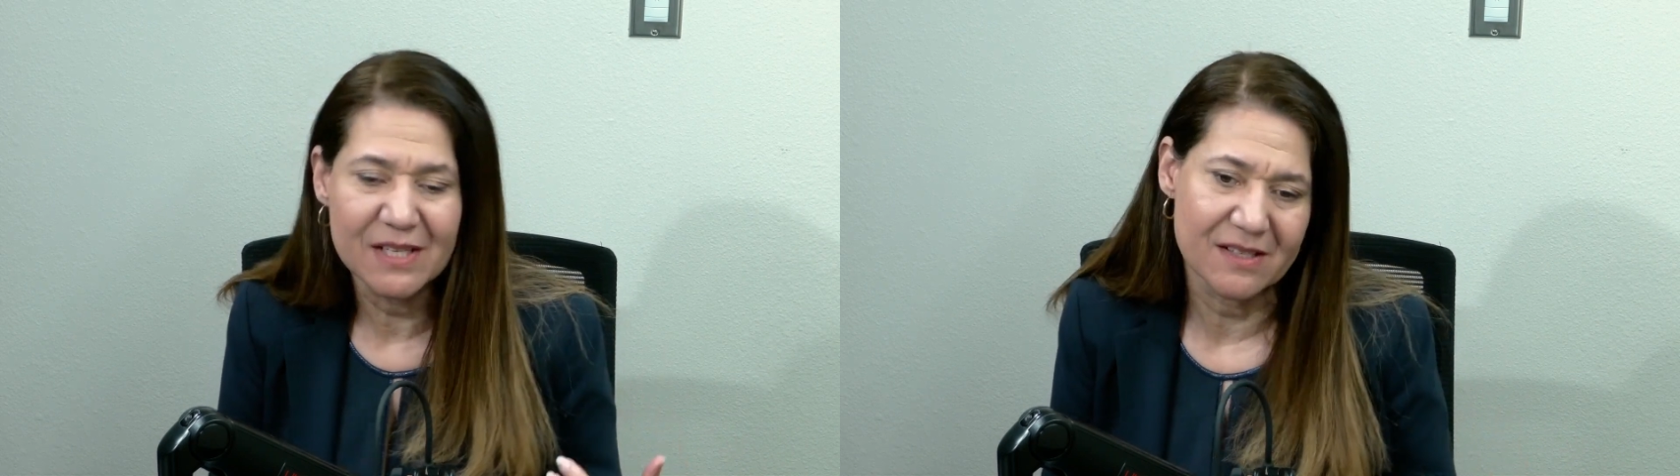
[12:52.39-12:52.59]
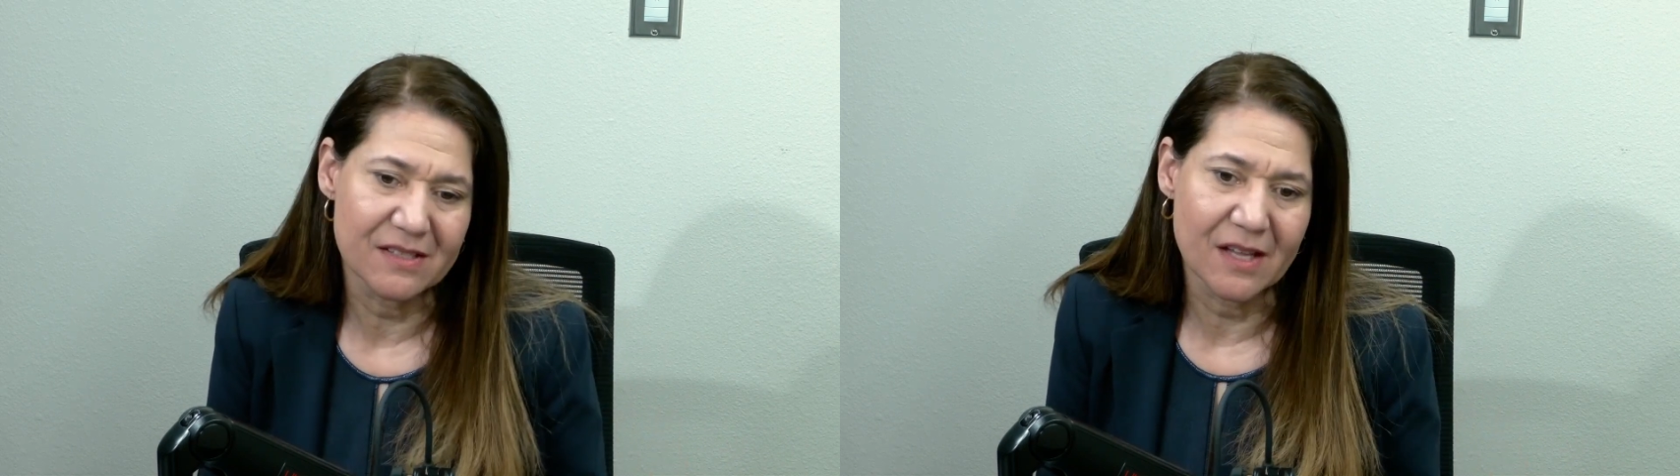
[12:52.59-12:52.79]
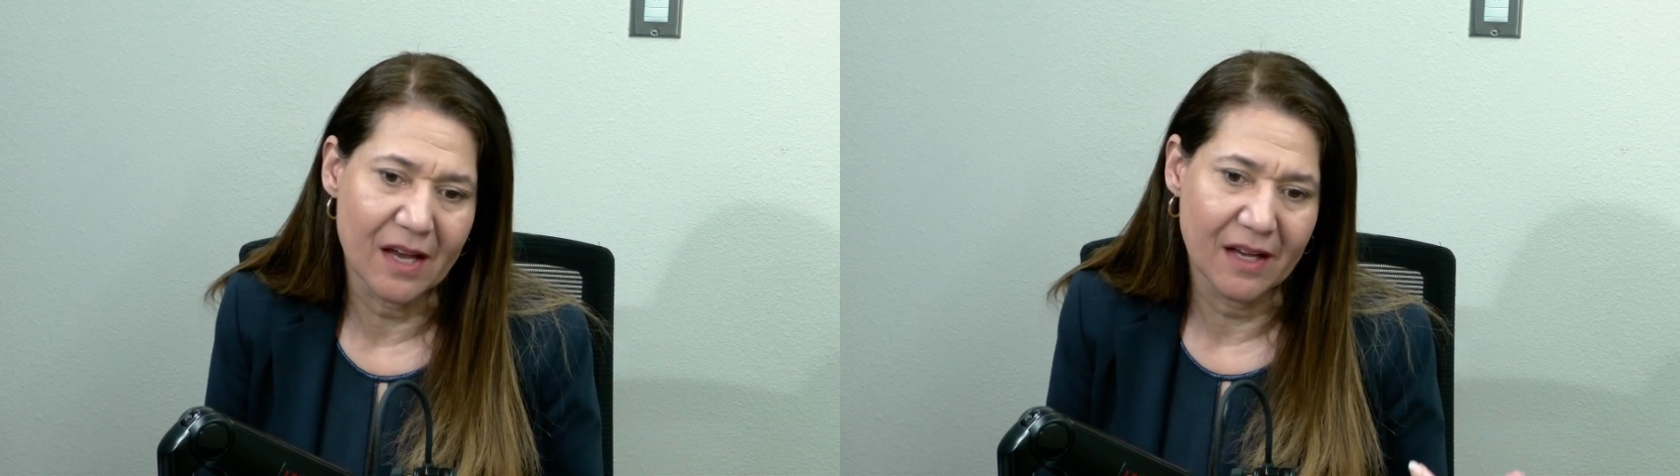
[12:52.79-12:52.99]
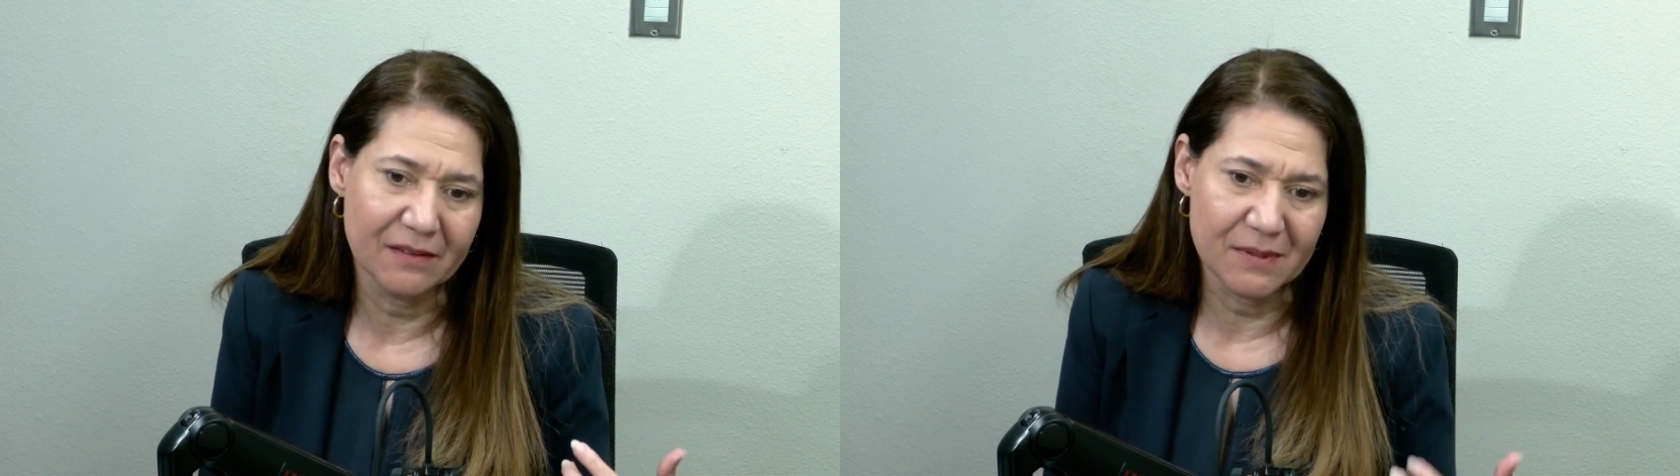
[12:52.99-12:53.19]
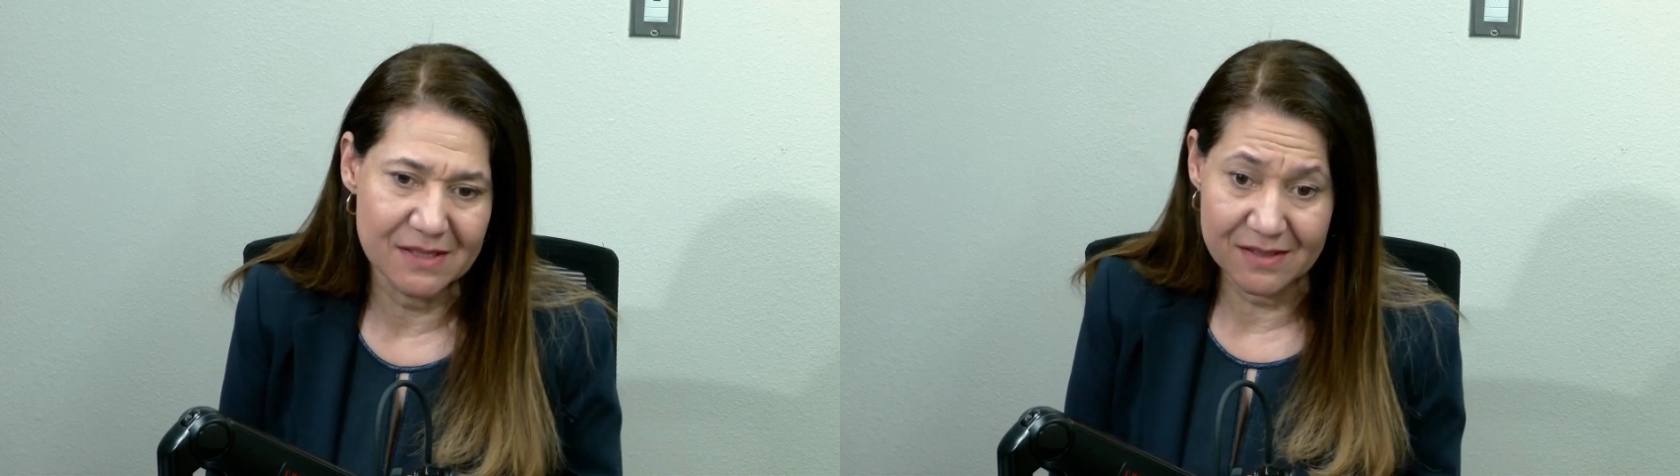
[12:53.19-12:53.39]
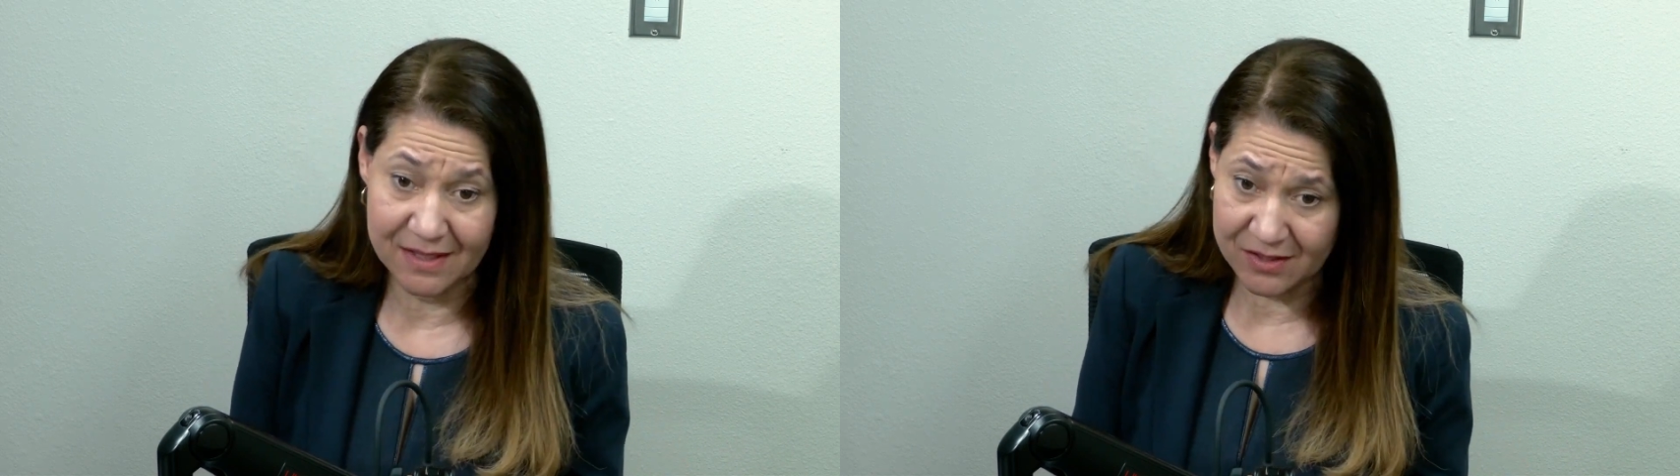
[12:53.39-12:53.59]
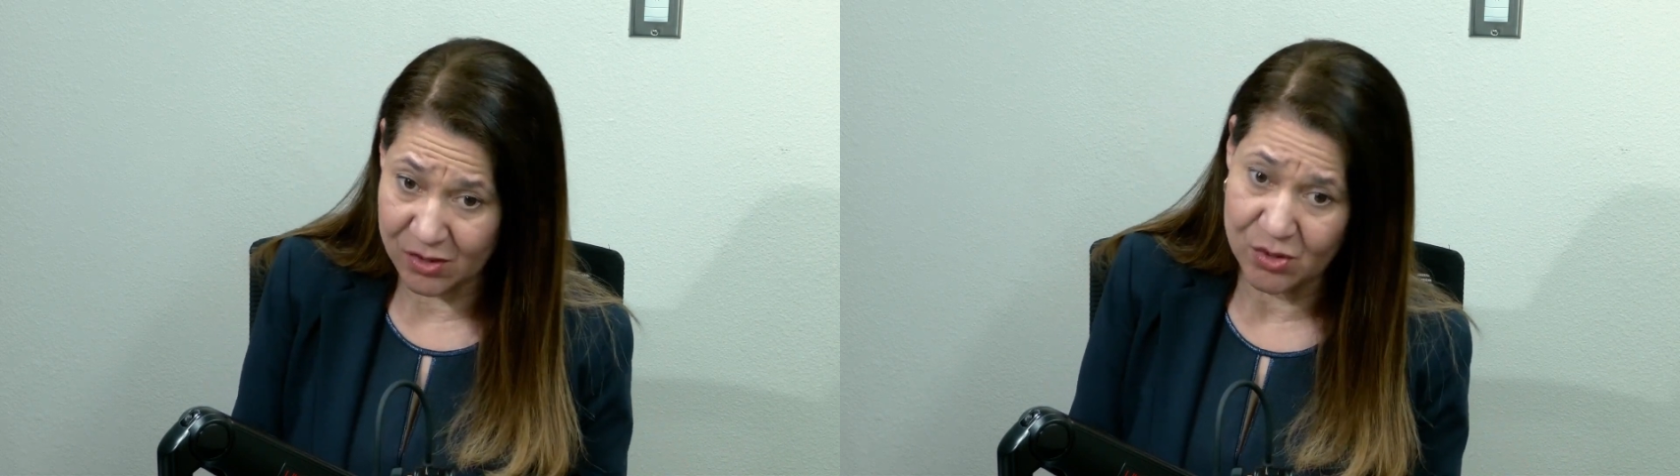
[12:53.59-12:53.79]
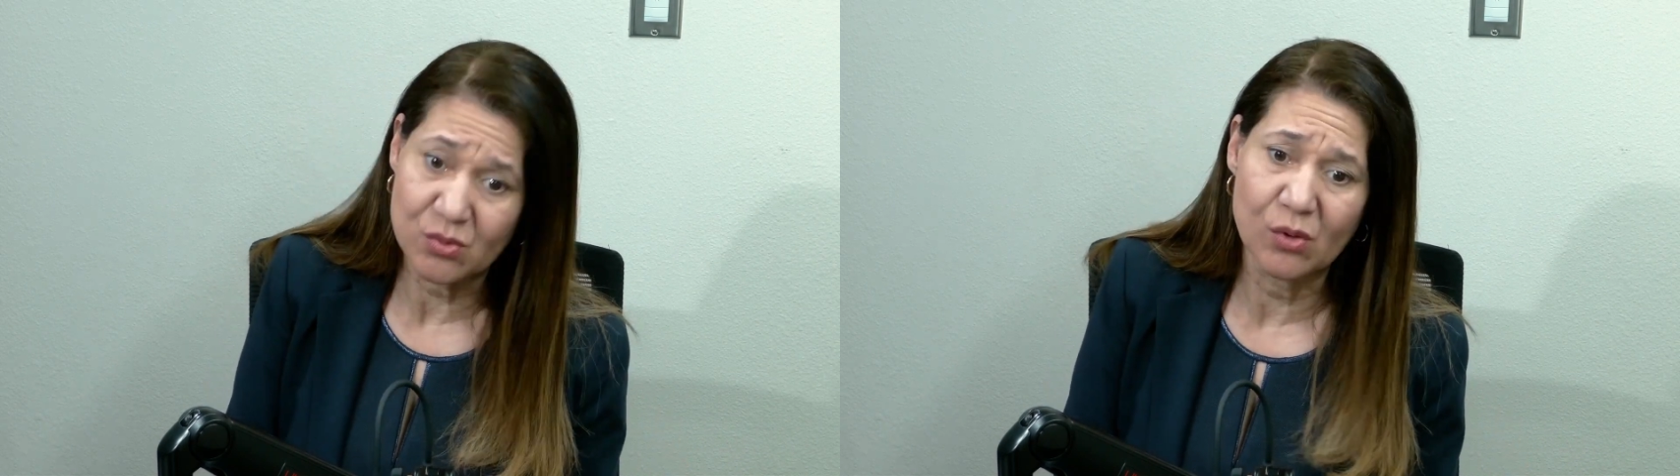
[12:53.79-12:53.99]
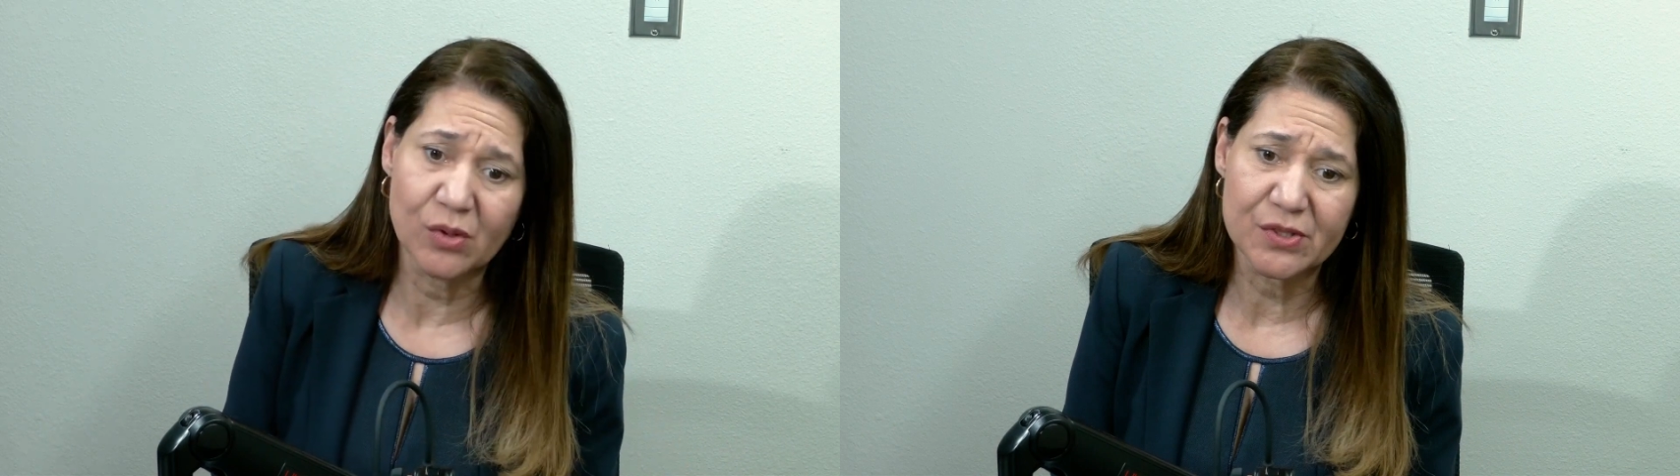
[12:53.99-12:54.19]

is not business as usual,